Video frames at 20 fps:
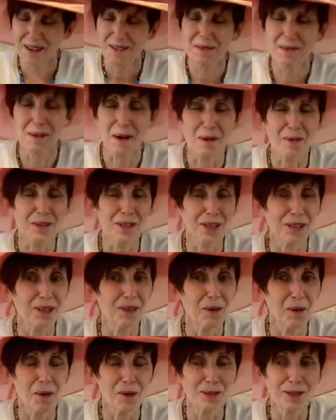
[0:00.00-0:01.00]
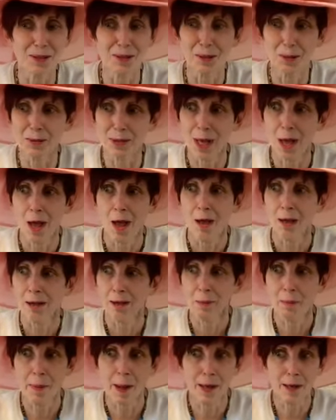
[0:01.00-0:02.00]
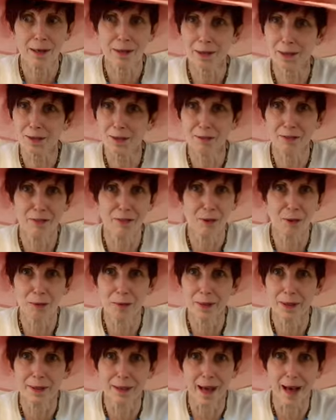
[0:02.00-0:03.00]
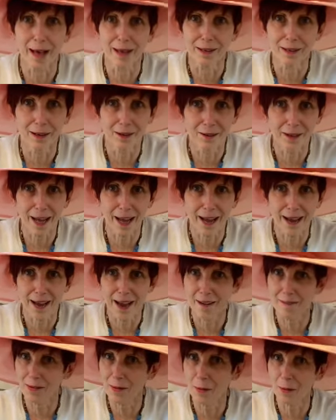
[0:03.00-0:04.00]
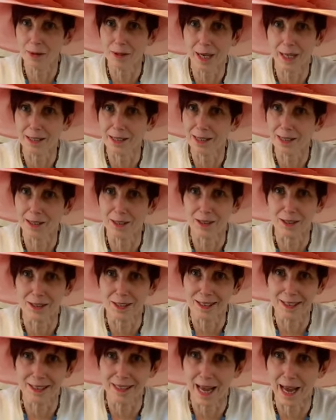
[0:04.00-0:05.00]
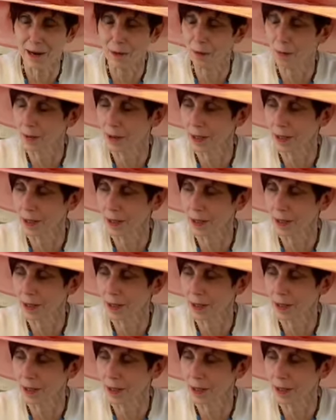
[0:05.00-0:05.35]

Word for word: woman, you can also do is make a little food with that. Okay, everyone likes a little snack with